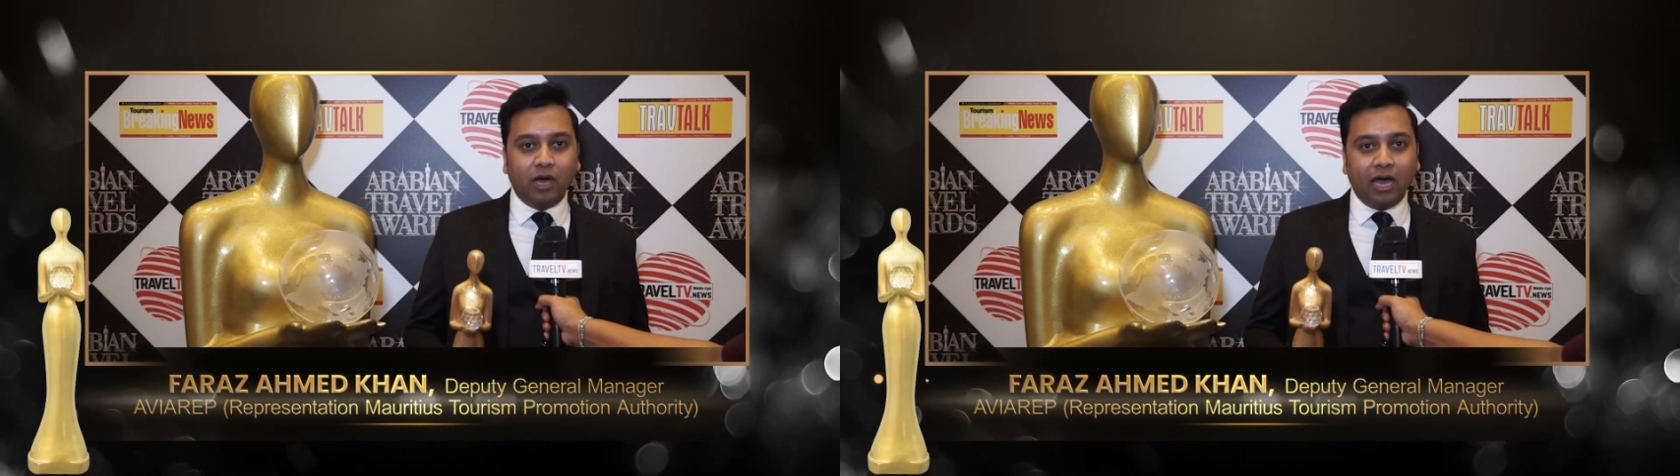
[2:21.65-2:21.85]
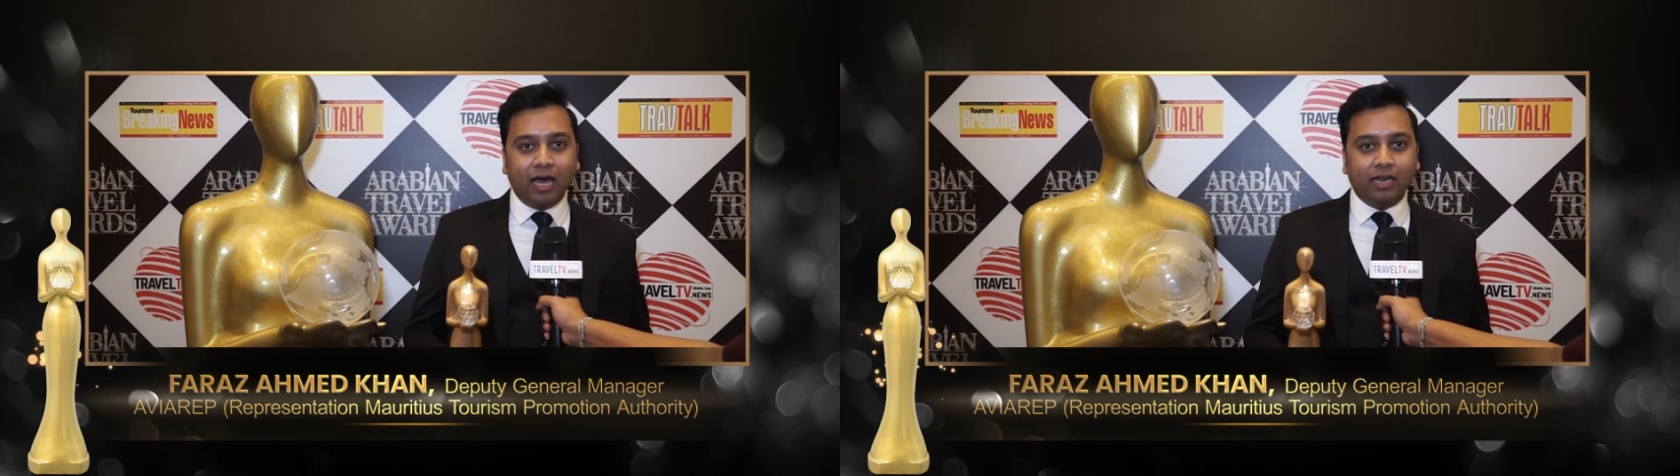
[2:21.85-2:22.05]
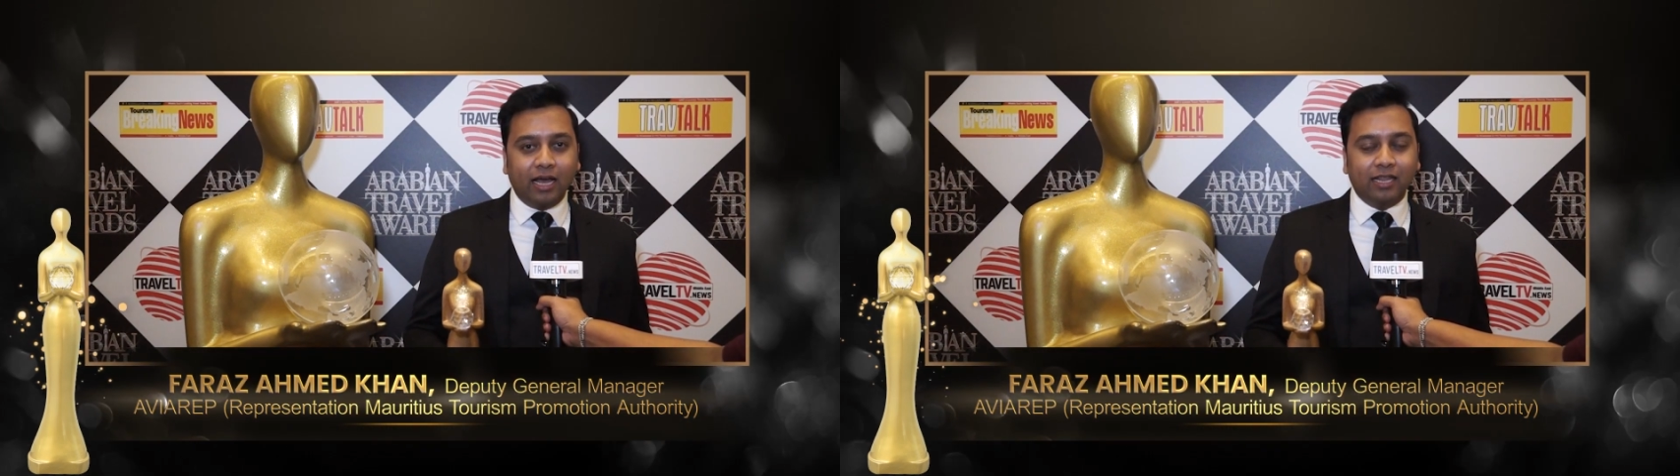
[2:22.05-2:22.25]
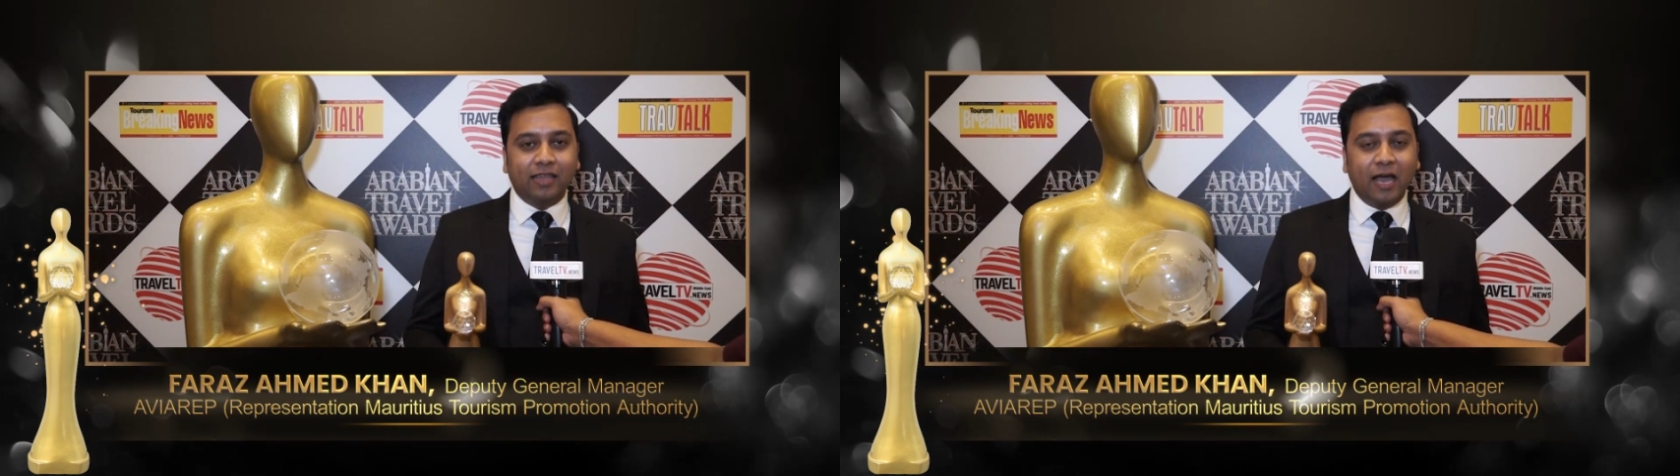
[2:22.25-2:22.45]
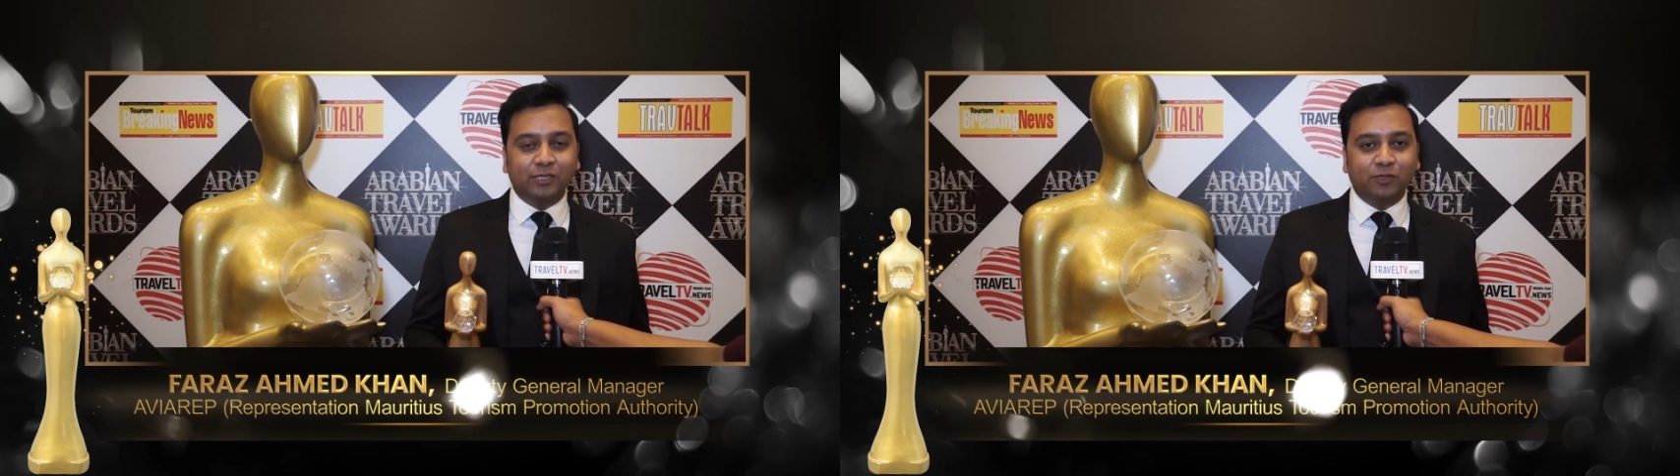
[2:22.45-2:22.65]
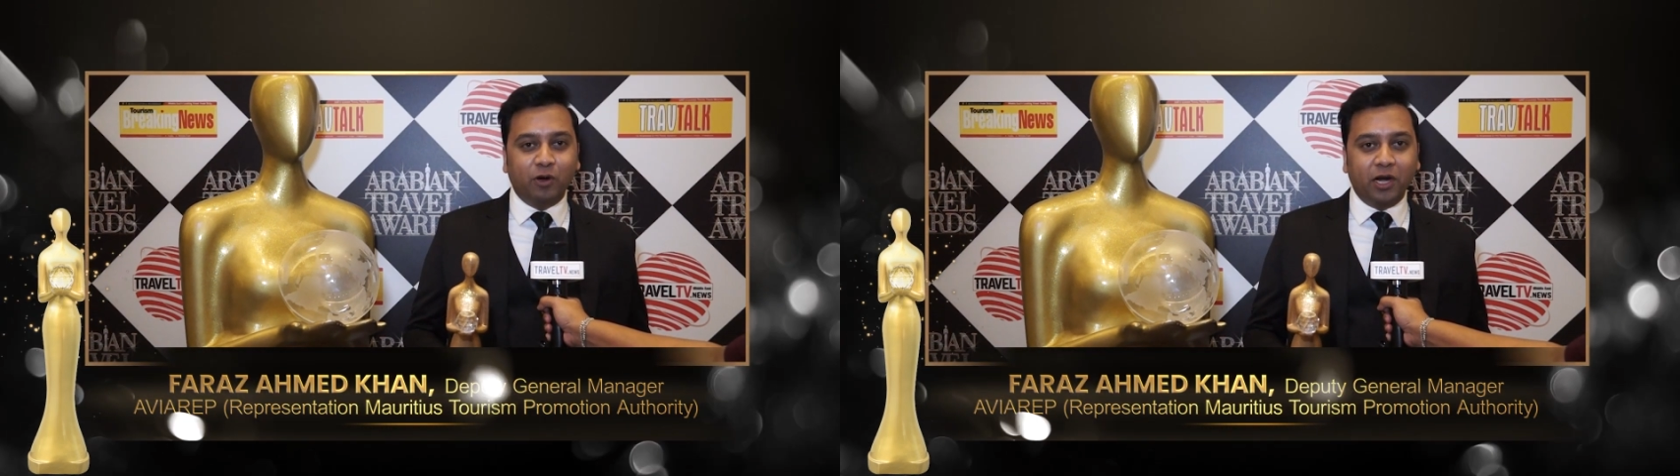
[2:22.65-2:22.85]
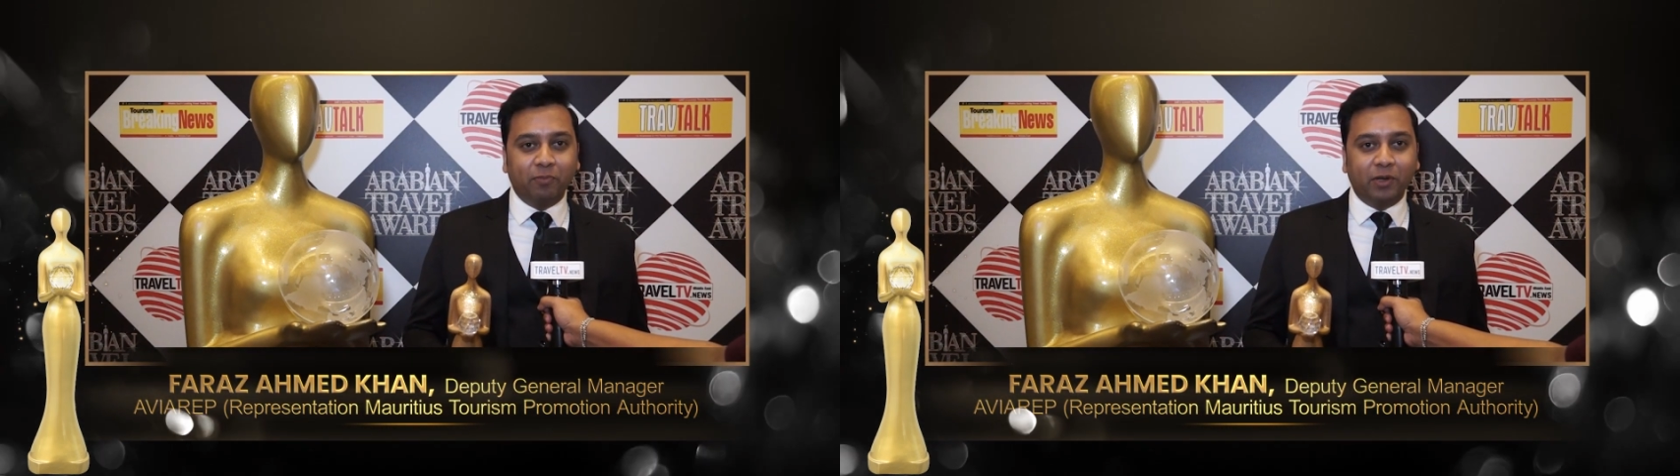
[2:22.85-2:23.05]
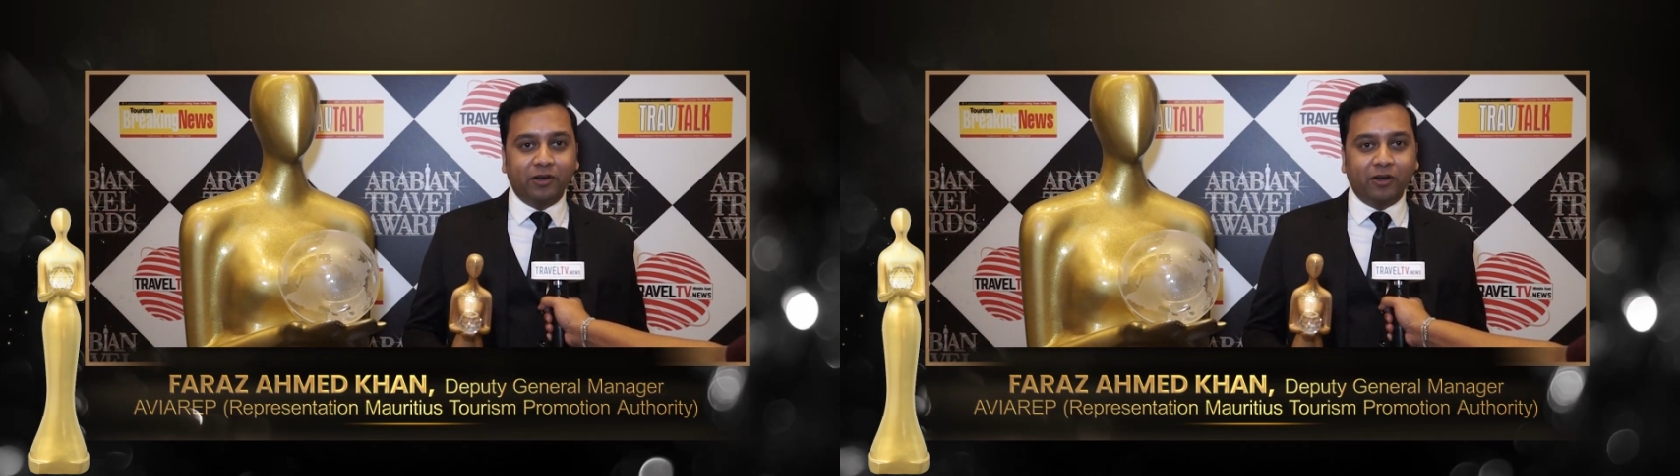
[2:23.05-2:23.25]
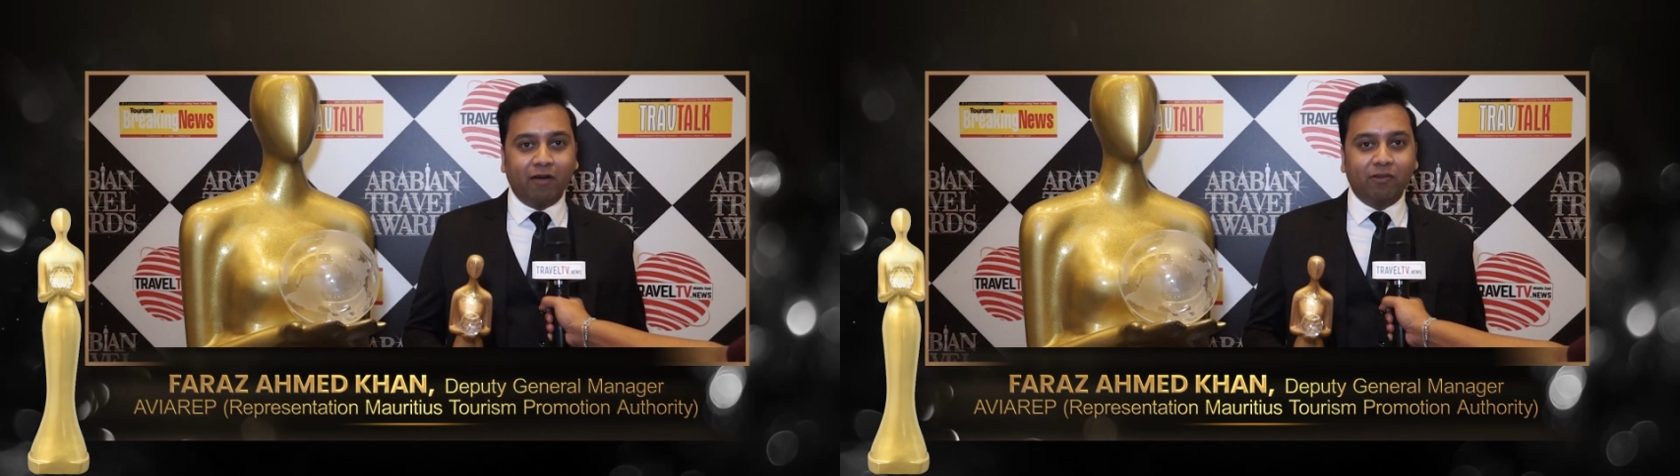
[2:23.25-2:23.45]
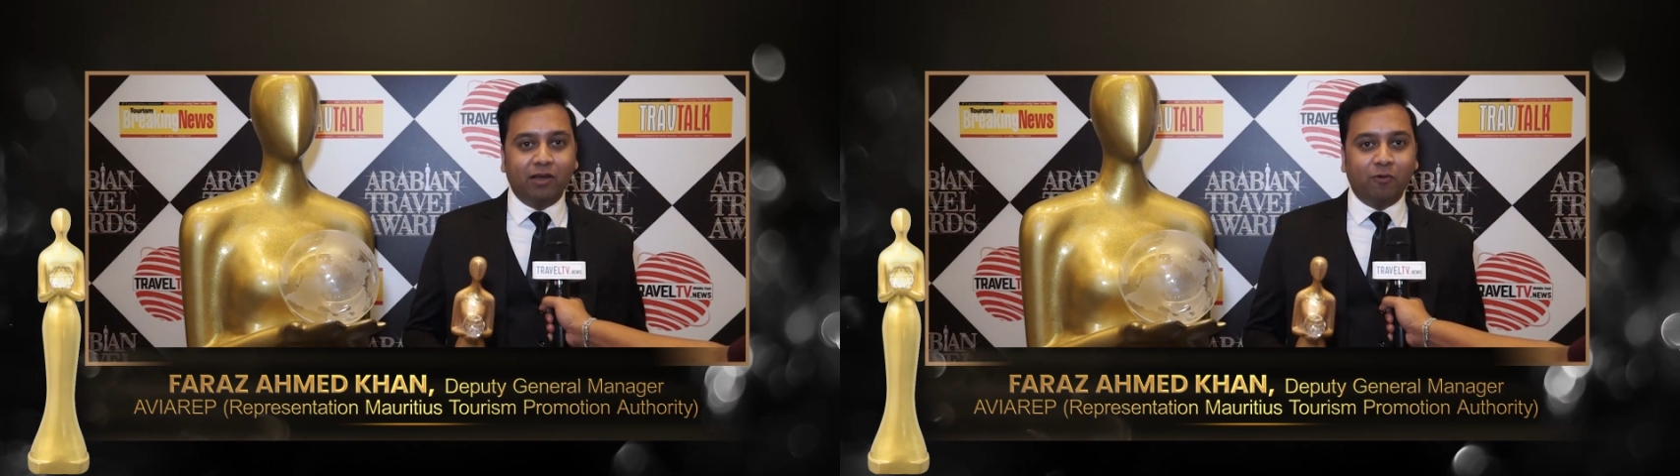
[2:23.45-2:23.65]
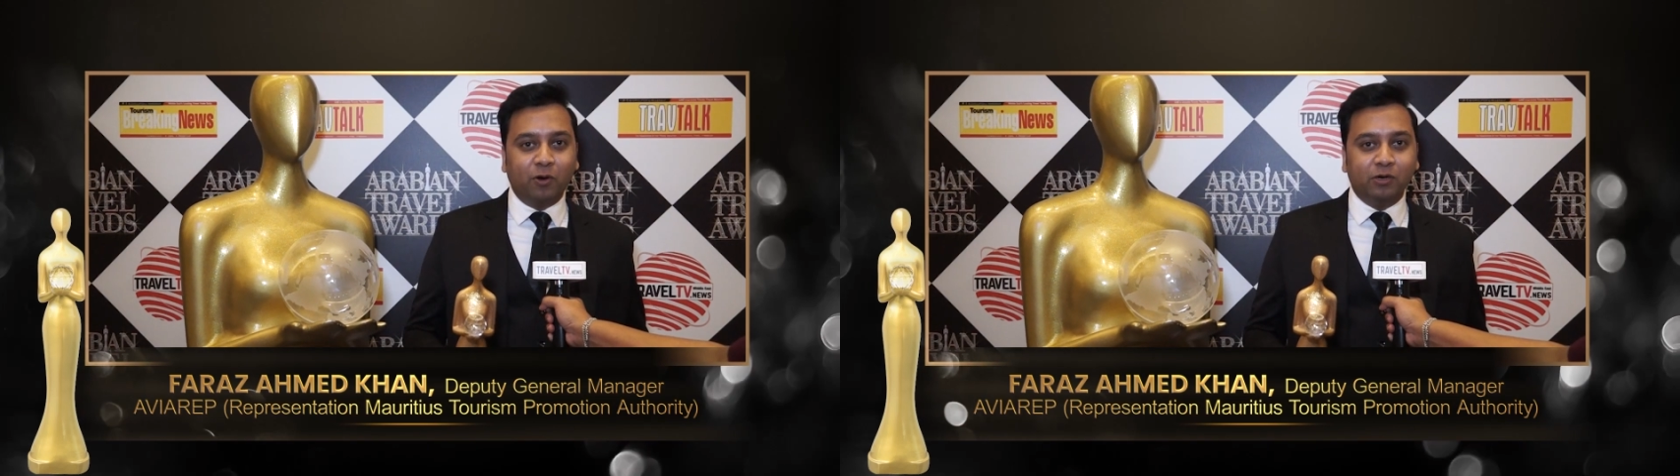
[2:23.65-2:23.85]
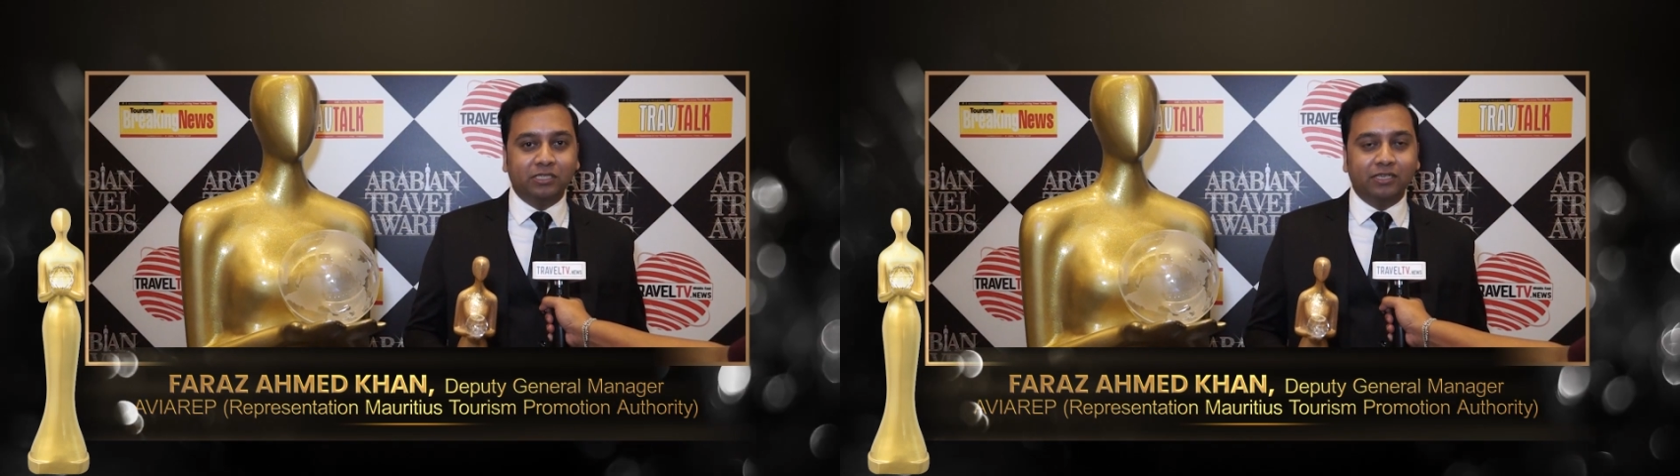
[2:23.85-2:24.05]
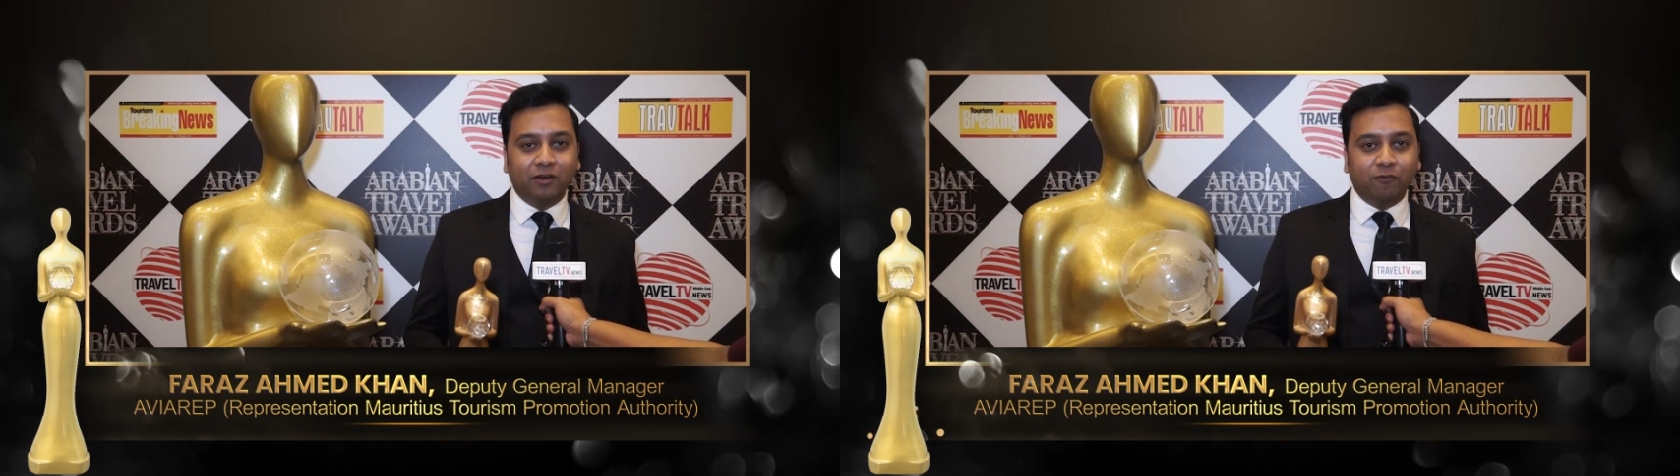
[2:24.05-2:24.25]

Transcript: And, and thanks to Arabian Travel Awards